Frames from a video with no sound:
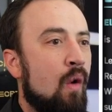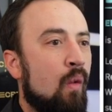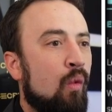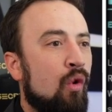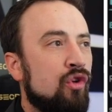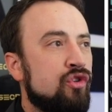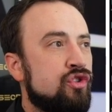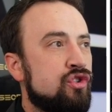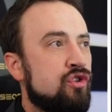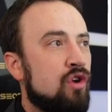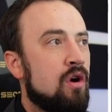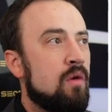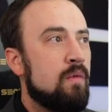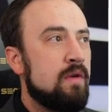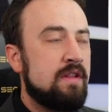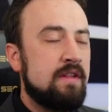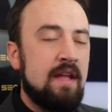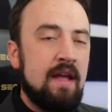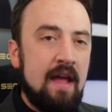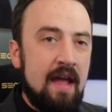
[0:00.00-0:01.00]
We'll start
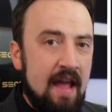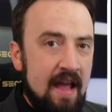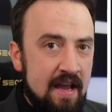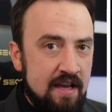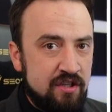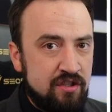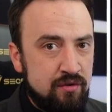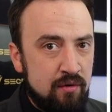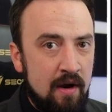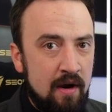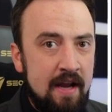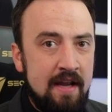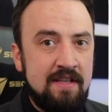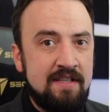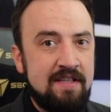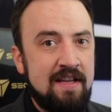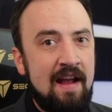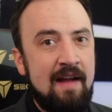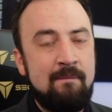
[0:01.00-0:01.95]
with the S ranks,